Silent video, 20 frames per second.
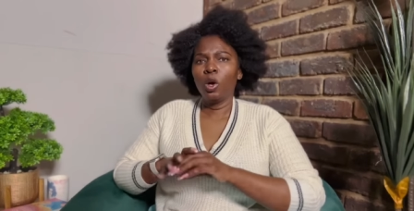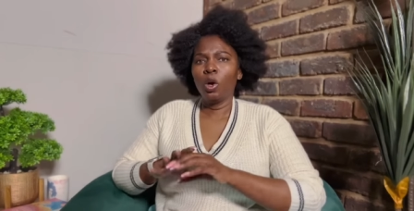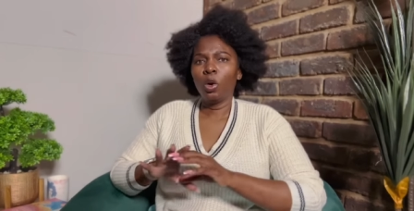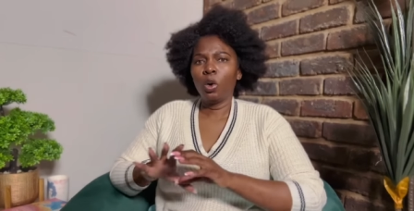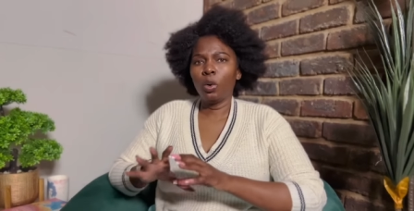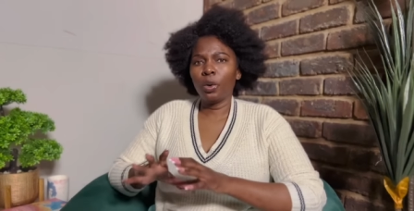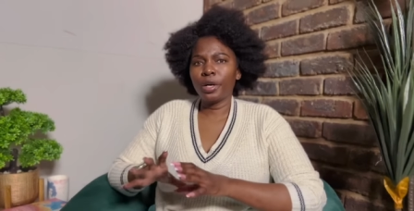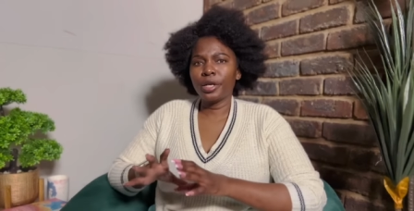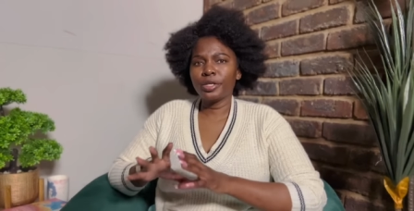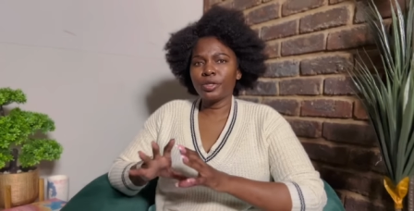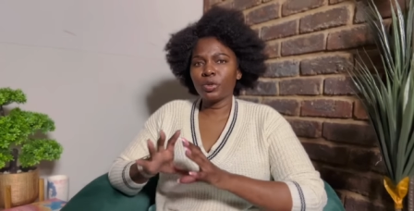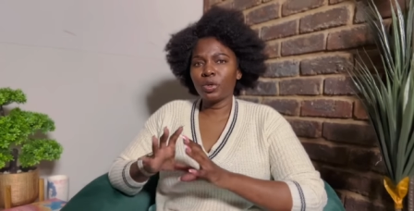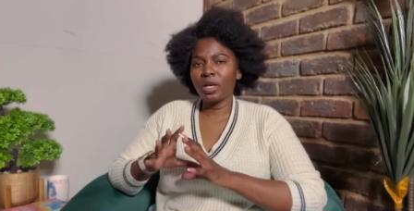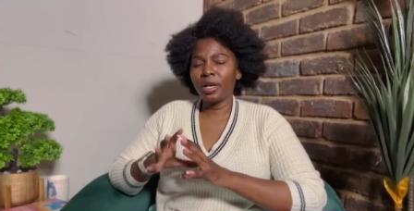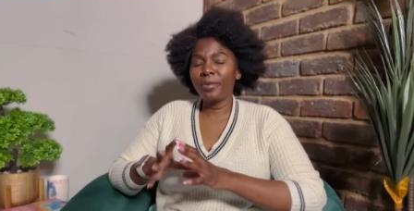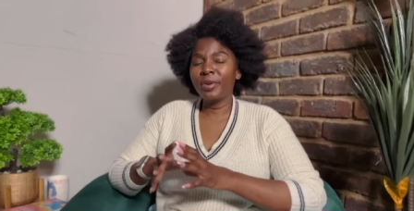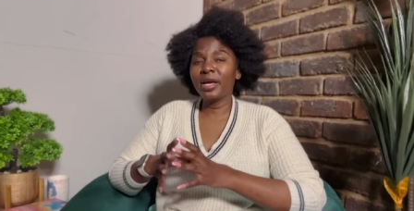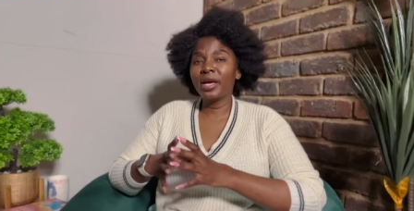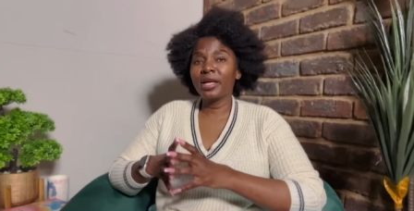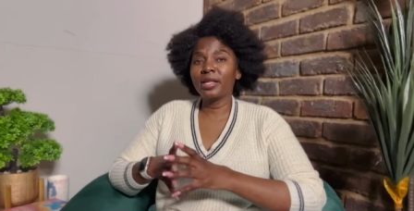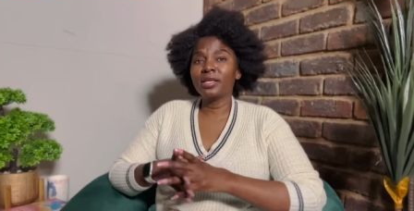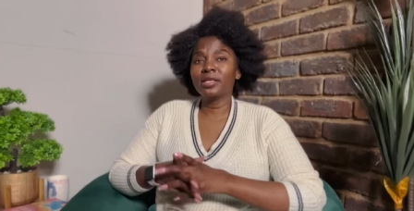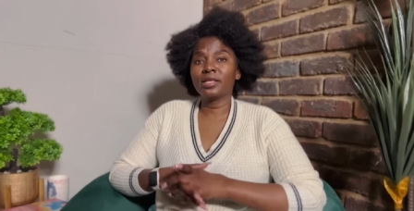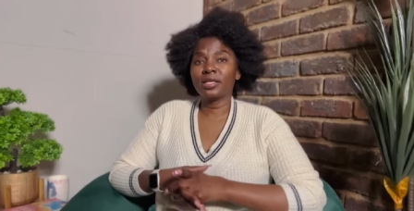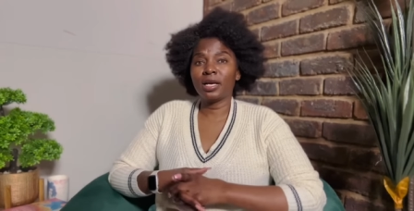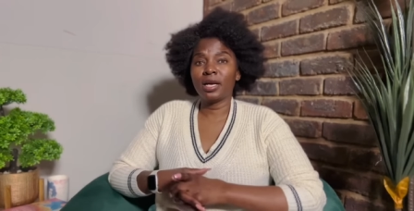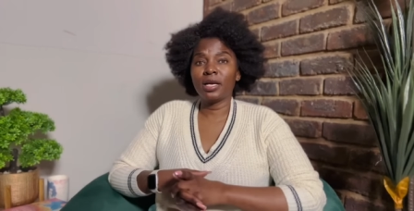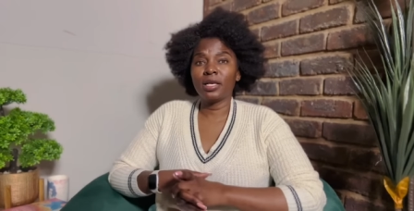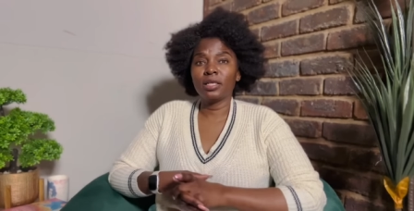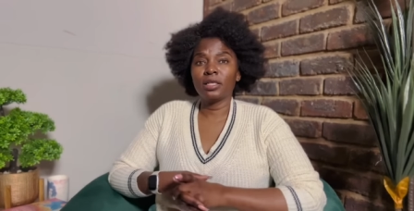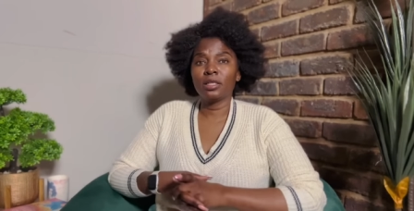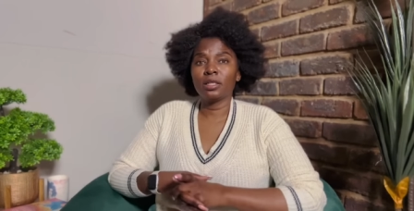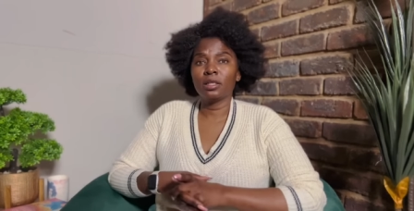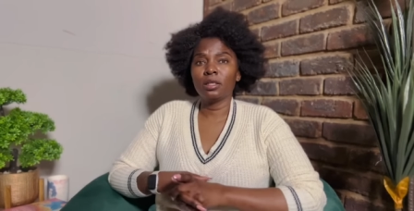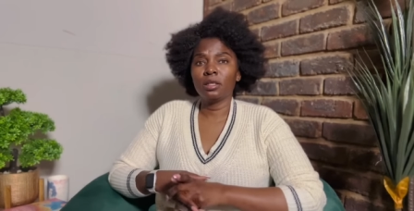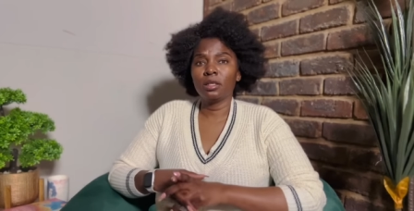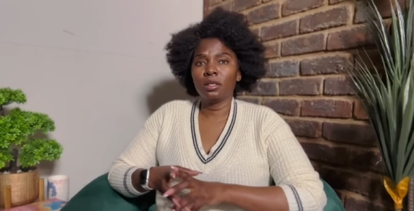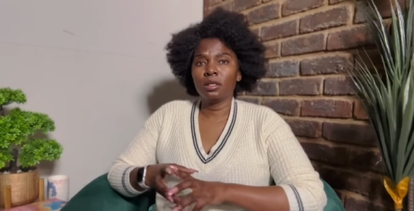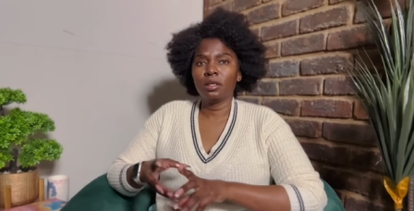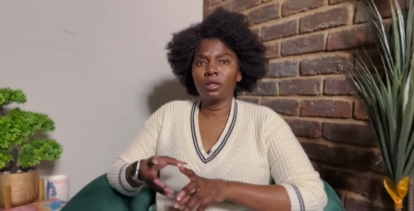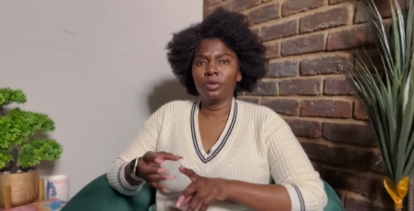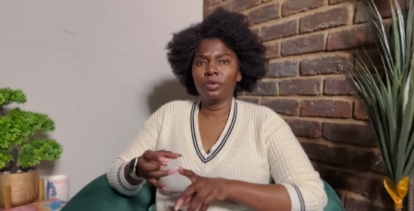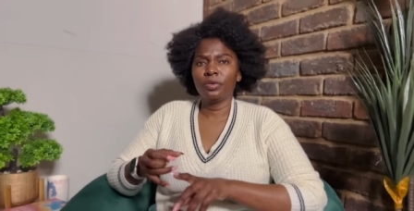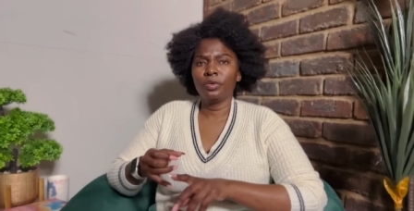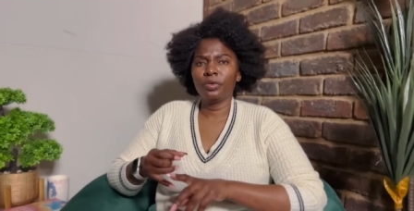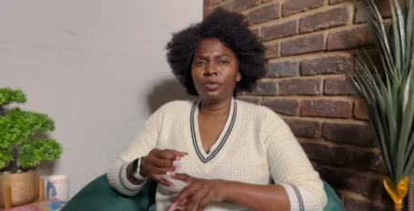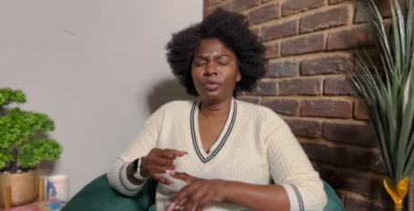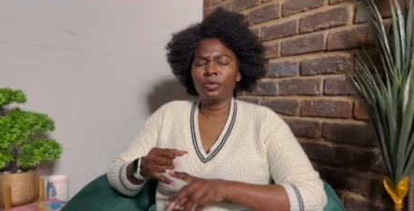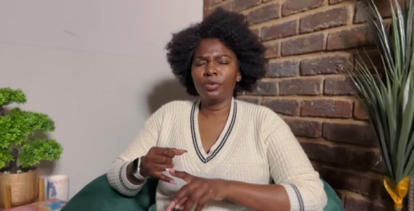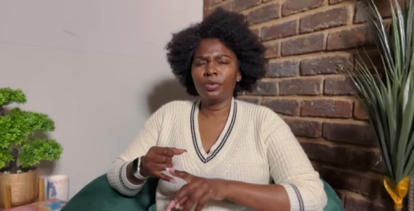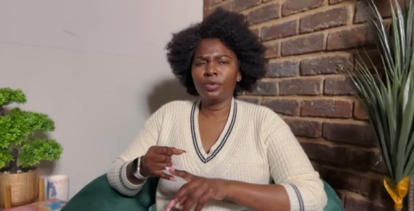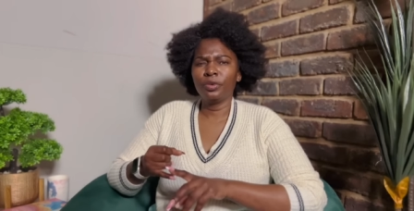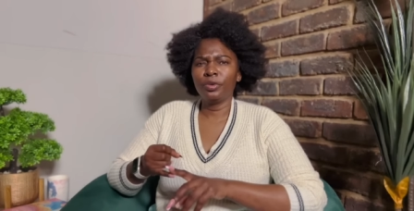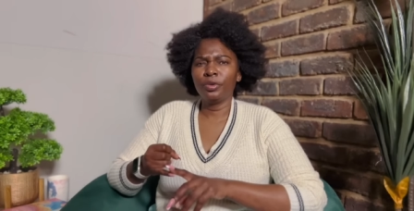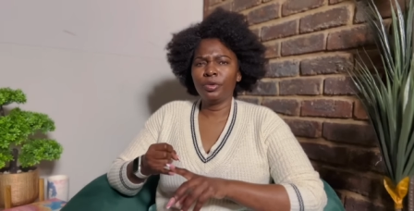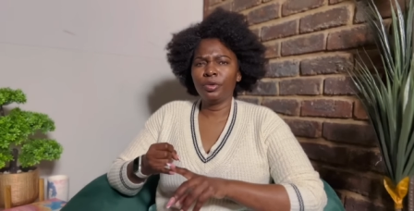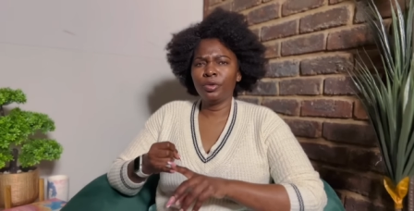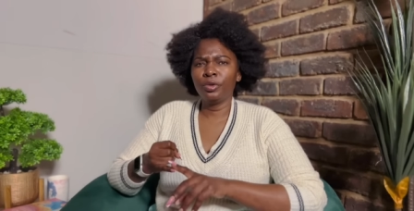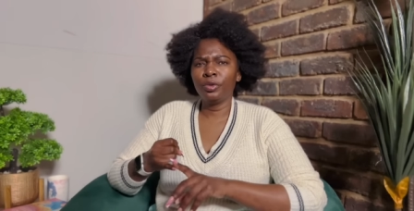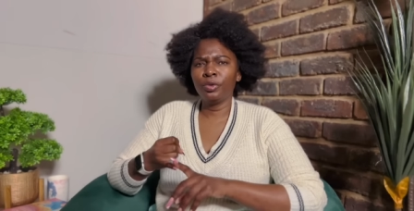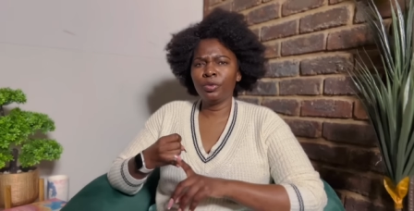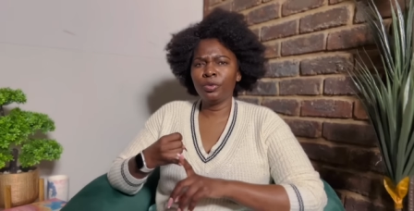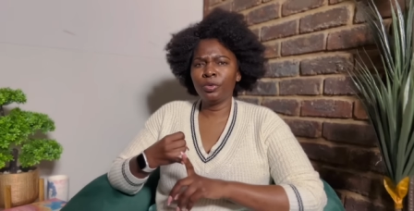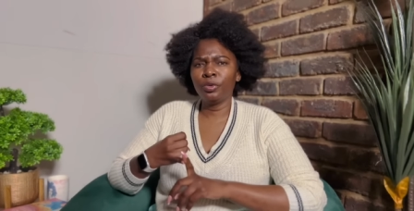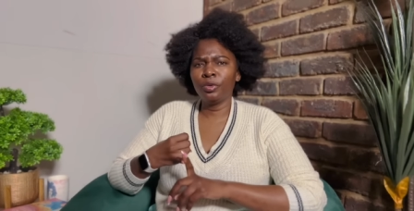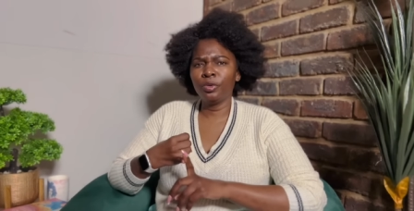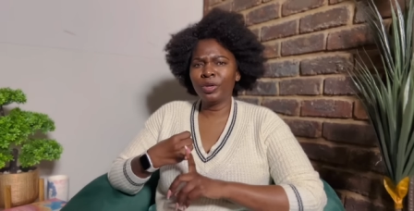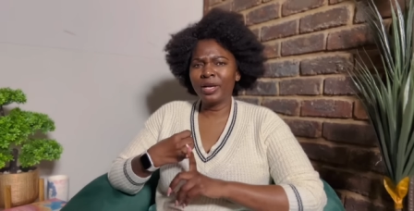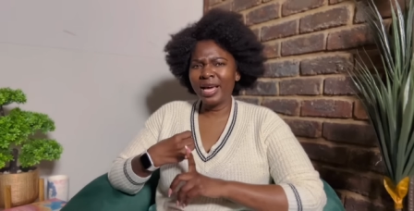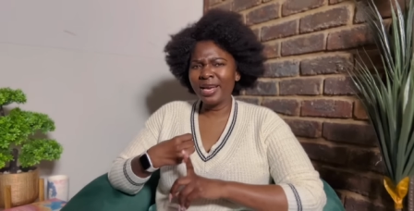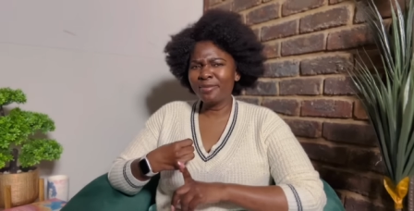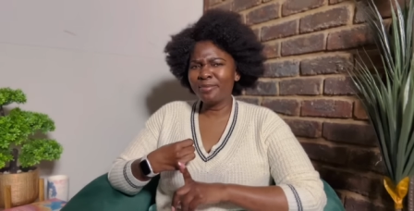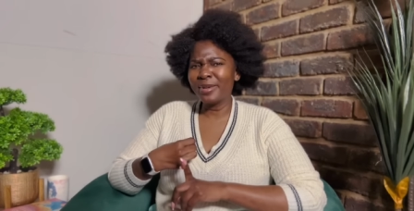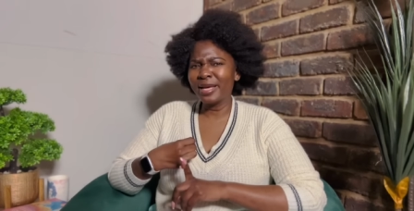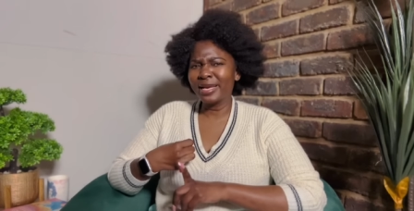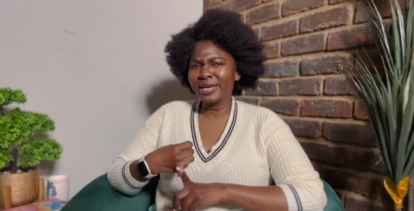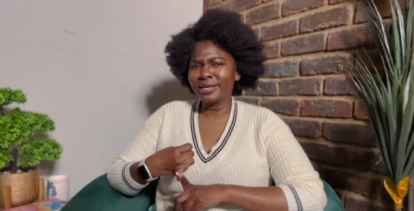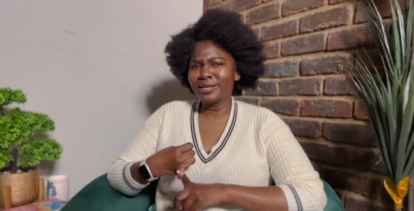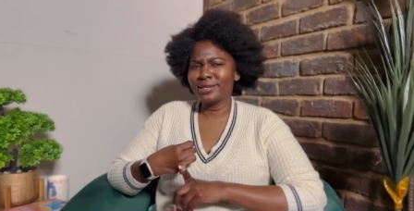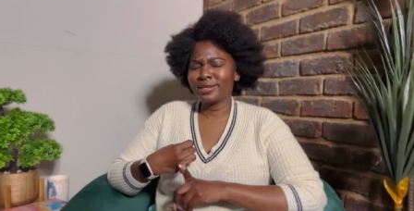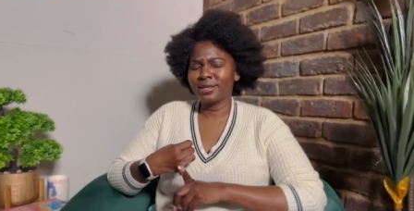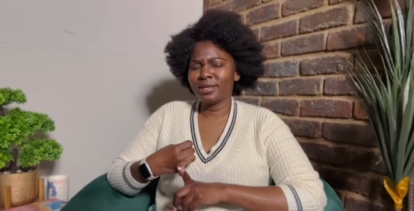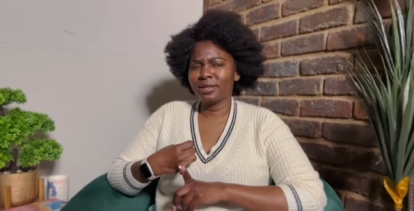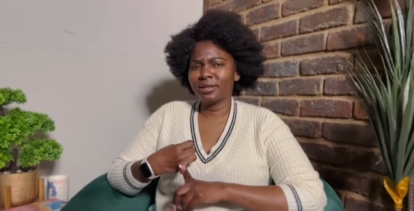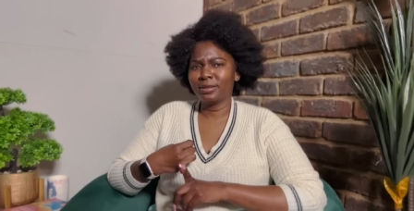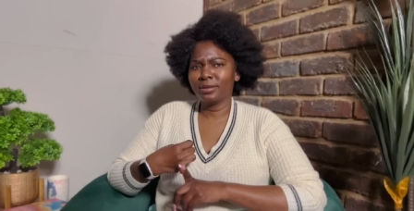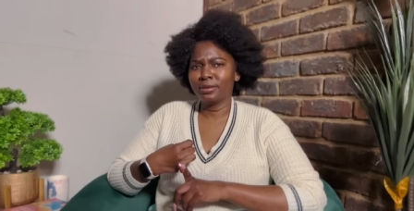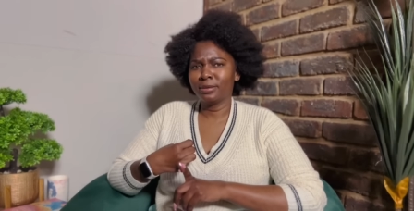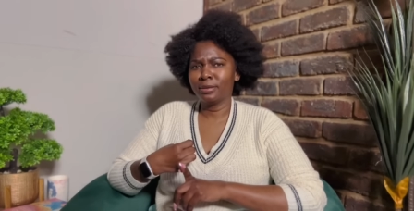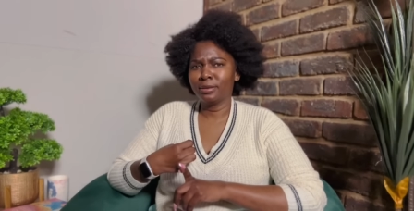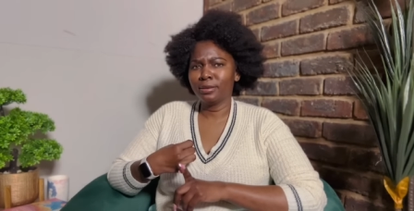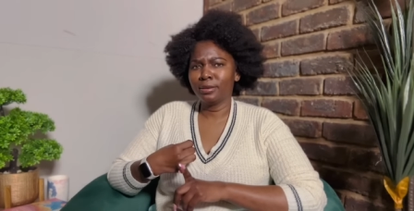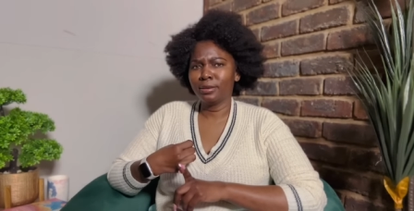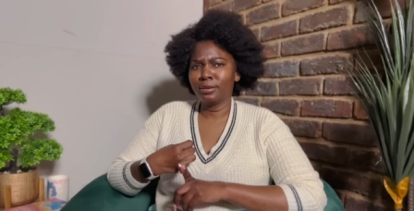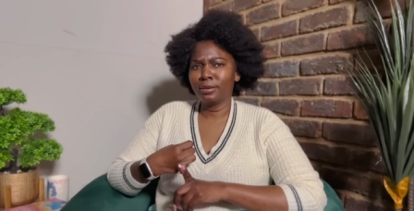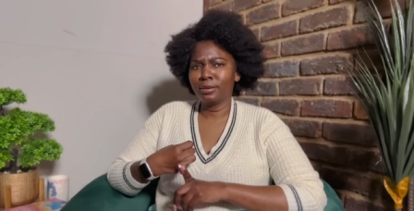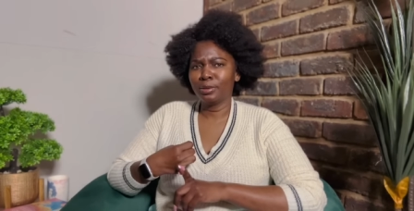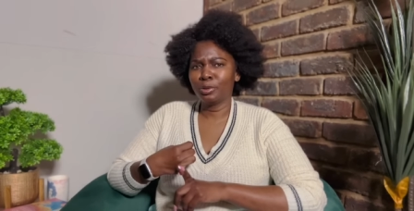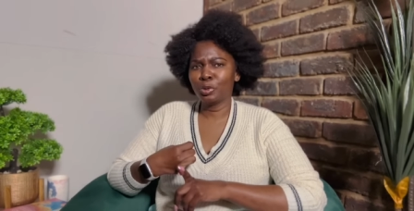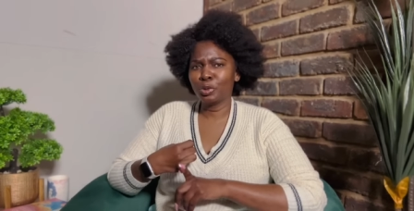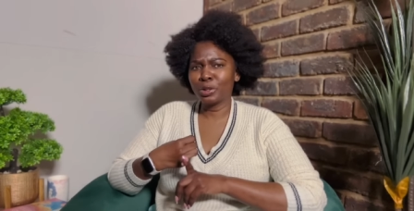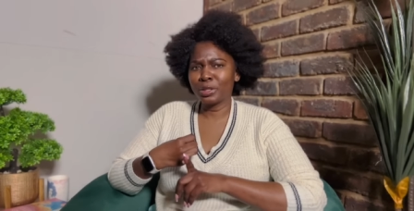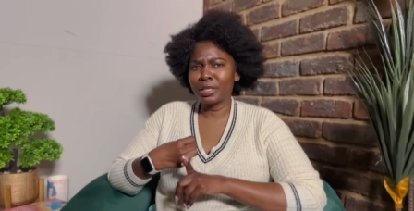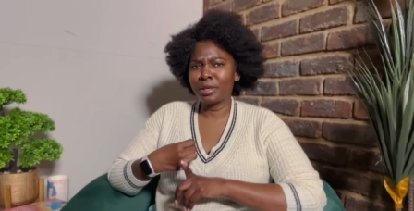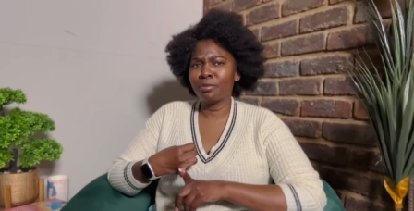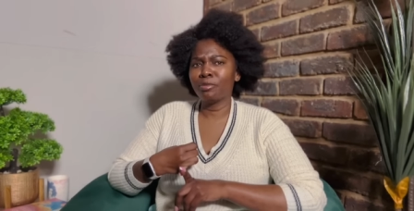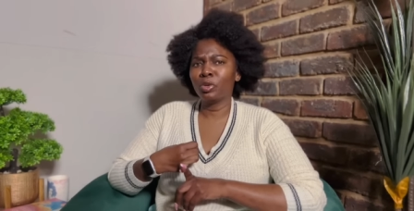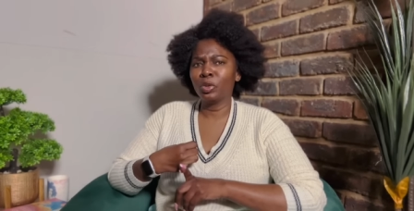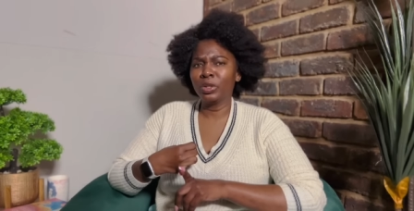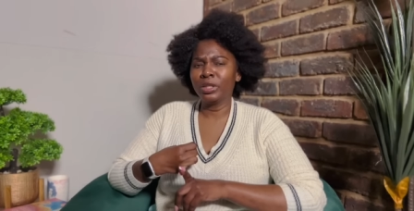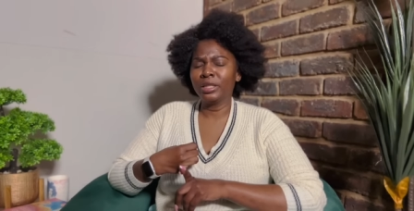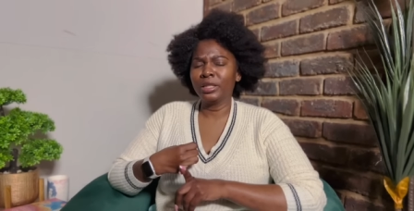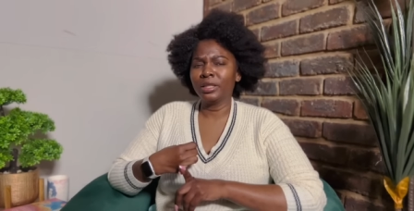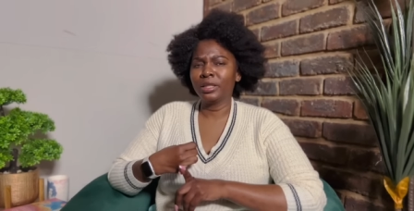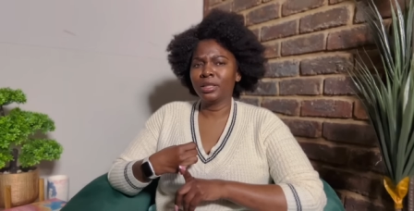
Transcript: Okay, so let me get this right you you get married to somebody